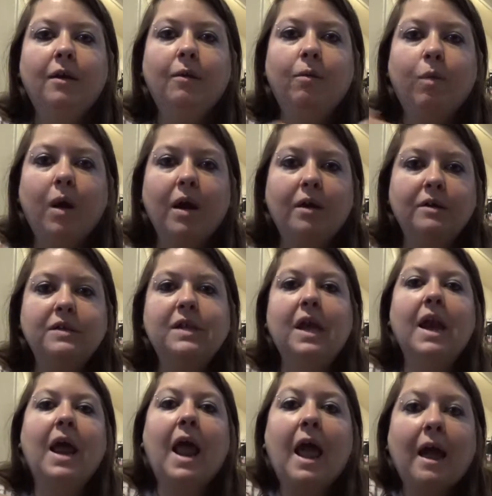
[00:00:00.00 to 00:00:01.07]
what else can
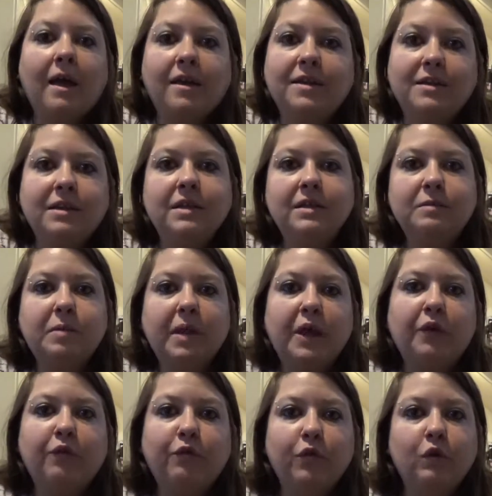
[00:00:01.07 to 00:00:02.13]
I add to this plate
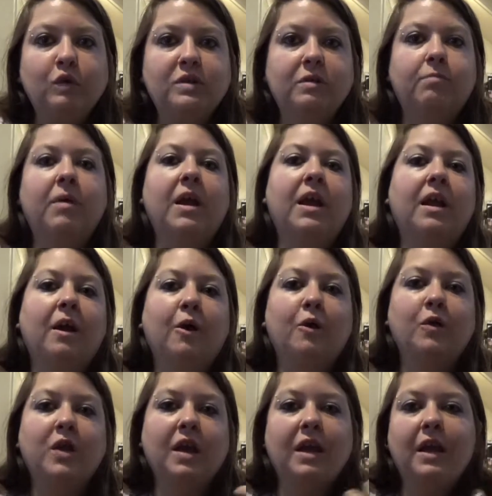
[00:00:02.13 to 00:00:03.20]
of food to make it
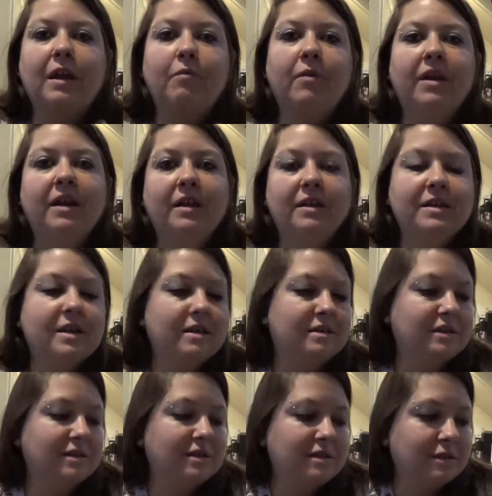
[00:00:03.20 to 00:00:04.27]
healthy and get in my daily
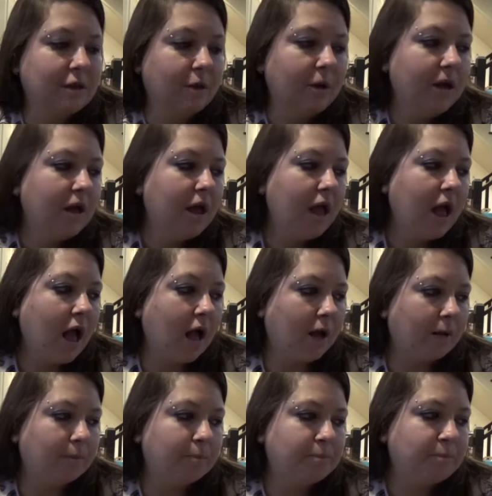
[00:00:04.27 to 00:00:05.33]
dozens. So
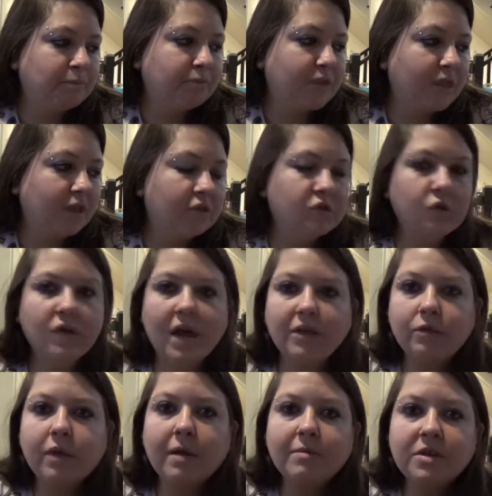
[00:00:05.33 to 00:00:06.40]
um so
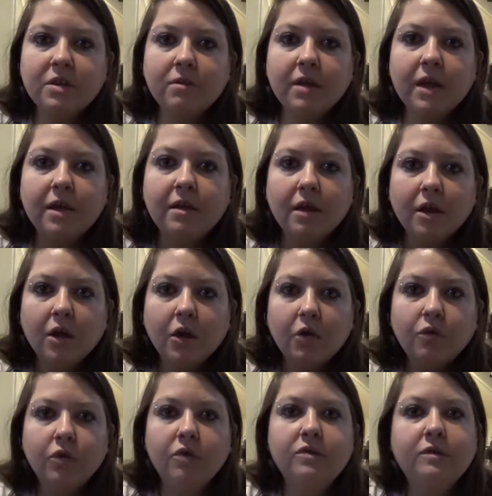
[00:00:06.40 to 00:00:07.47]
that's what I'm doing.
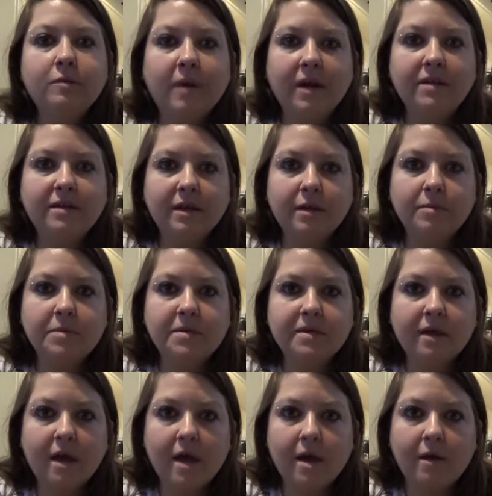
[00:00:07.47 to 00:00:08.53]
Those are my tips.
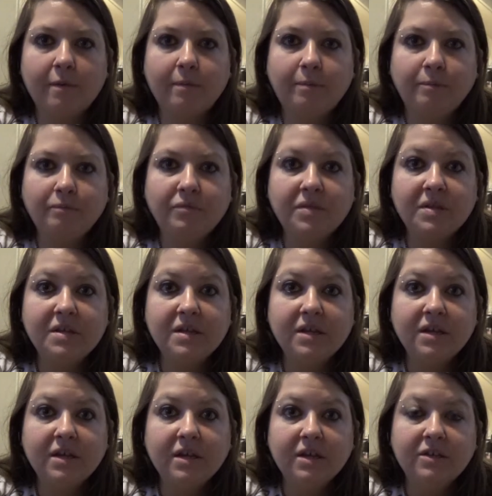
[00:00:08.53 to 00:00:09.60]
Um,
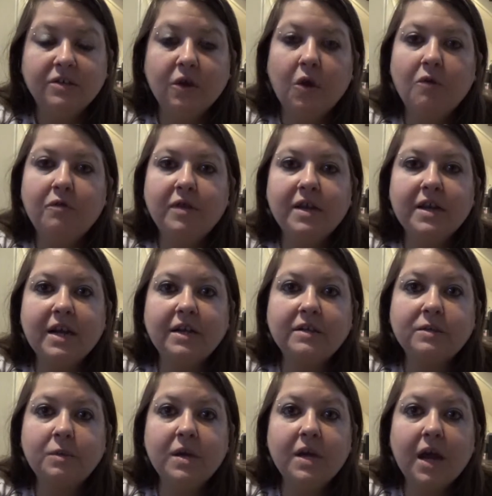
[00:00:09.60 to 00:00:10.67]
so hopefully
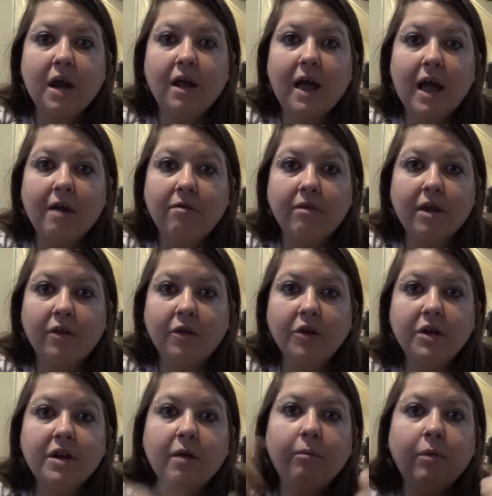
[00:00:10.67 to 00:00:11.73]
next week I'll have another
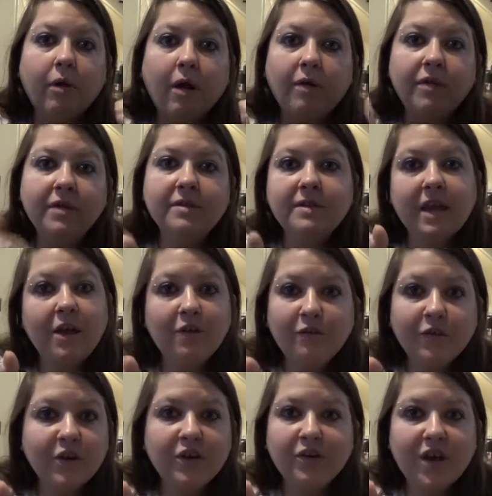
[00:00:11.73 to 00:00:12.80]
good number on the scale
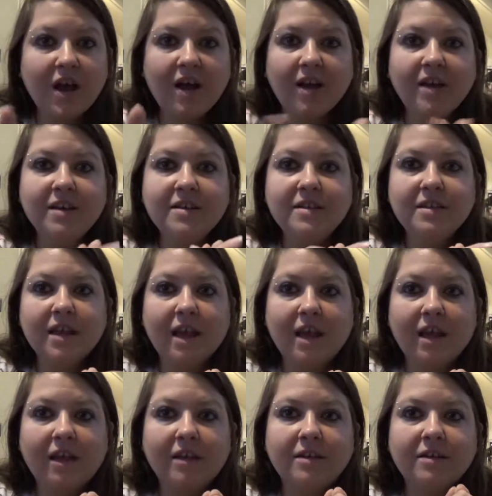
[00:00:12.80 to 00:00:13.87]
for you guys.
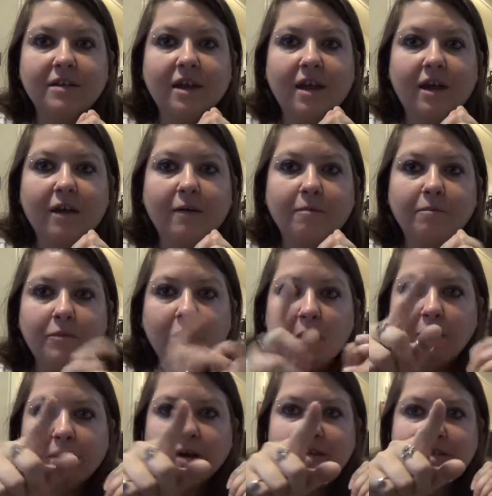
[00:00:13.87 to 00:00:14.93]
And, um,
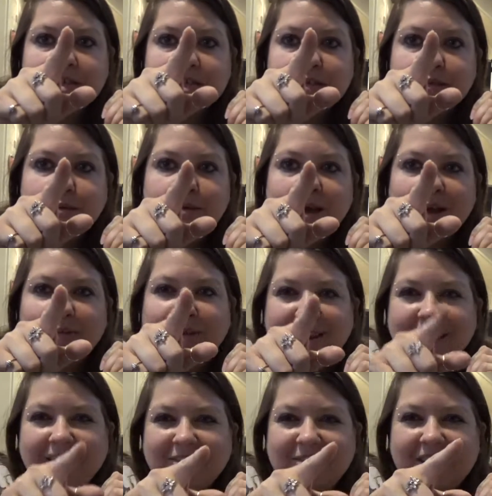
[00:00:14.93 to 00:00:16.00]
oh, I see Dude
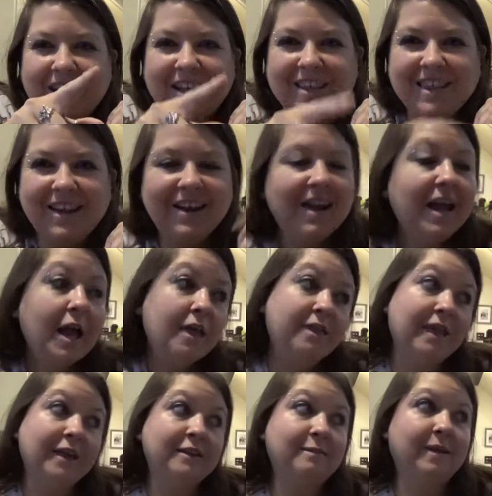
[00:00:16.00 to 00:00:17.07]
coming back there.
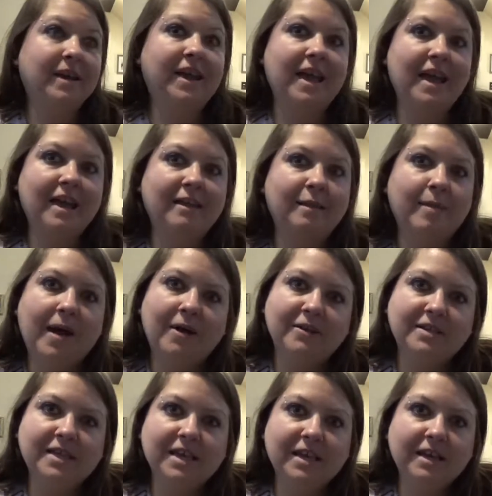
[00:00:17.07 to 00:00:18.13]
That's my cat,
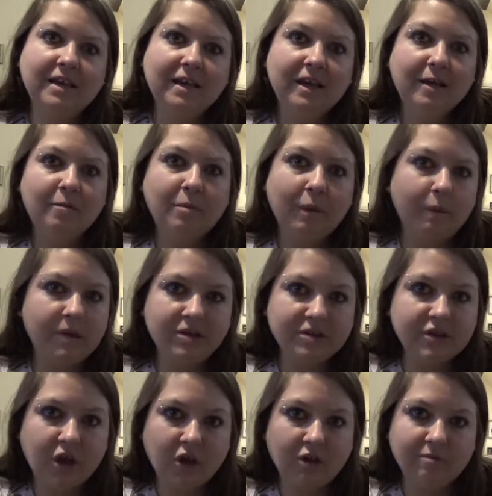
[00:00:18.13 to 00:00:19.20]
Lebowski, but we just
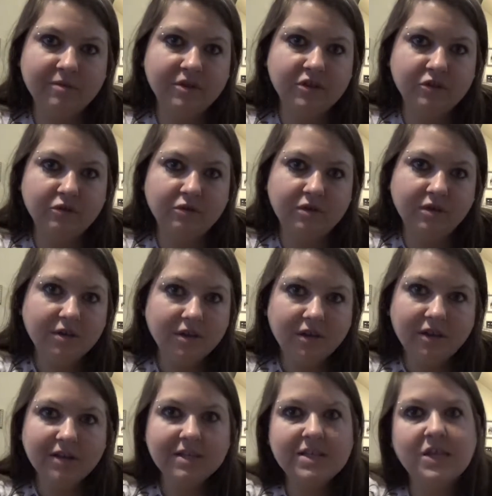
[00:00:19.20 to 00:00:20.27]
call him the Dude.
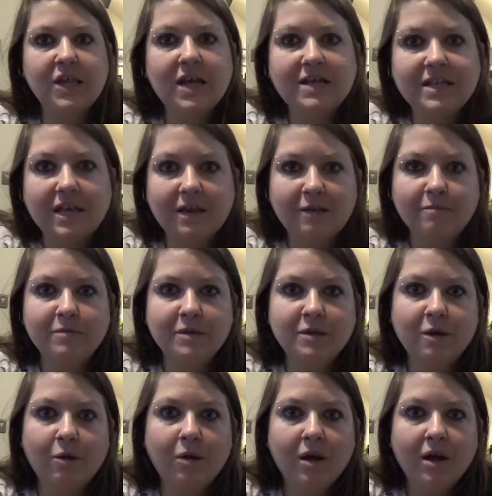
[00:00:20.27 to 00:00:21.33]
So that's him.
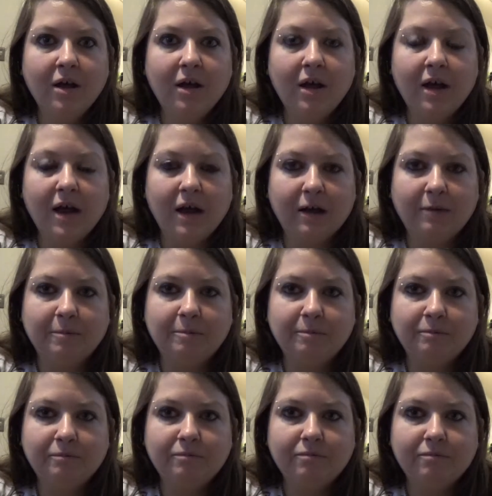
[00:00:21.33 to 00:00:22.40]
So um,
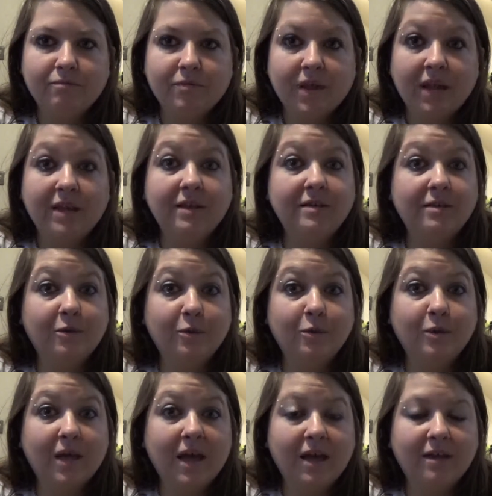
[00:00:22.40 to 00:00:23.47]
he's the cool
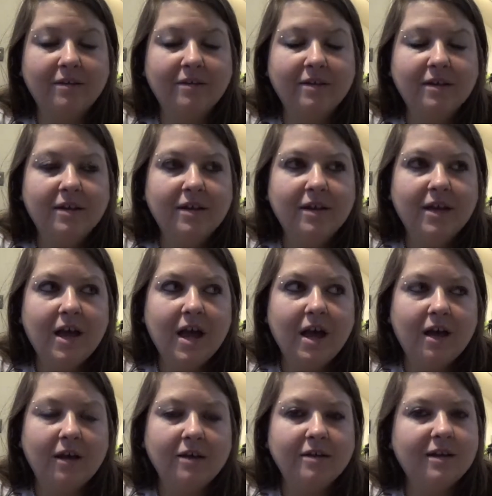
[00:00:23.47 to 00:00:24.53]
cat.
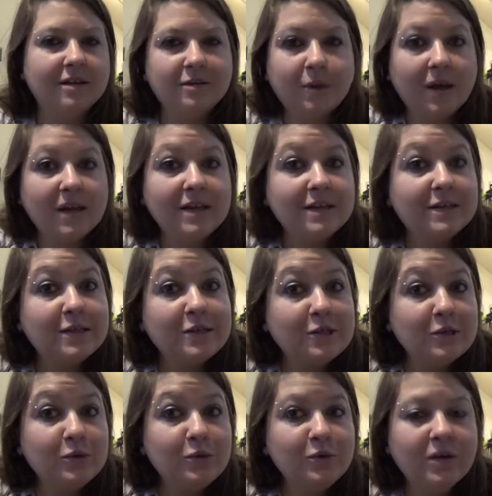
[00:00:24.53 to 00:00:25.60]
Uh, that's why he's the
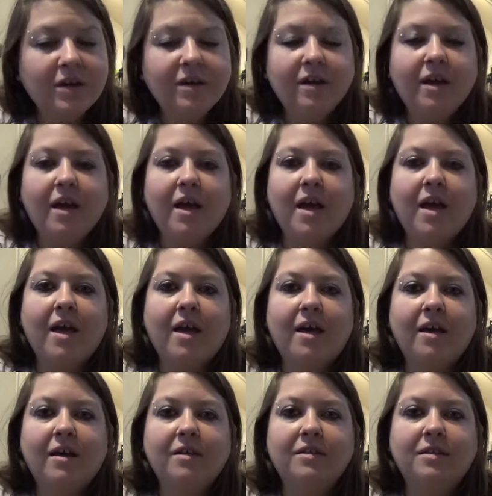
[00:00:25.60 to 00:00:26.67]
Dude.
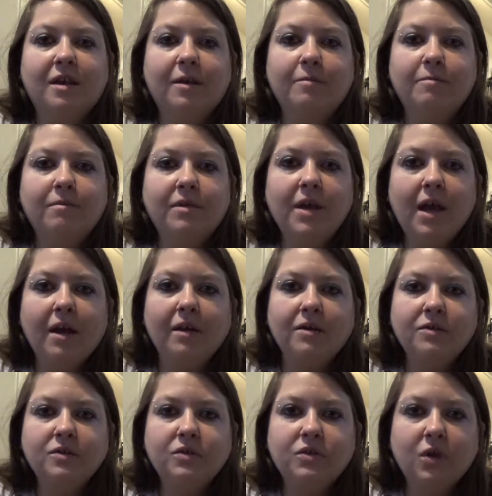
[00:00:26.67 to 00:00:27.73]
And, um, yeah,
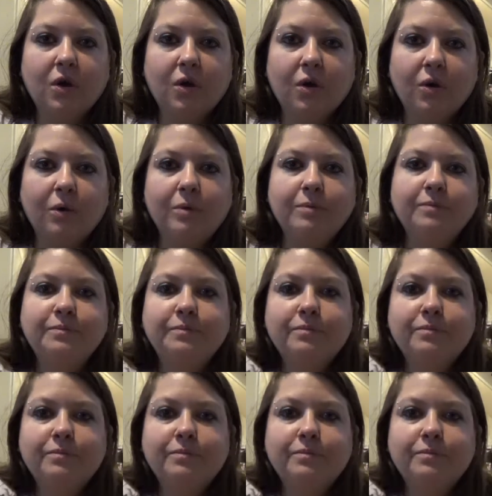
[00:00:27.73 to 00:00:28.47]
so...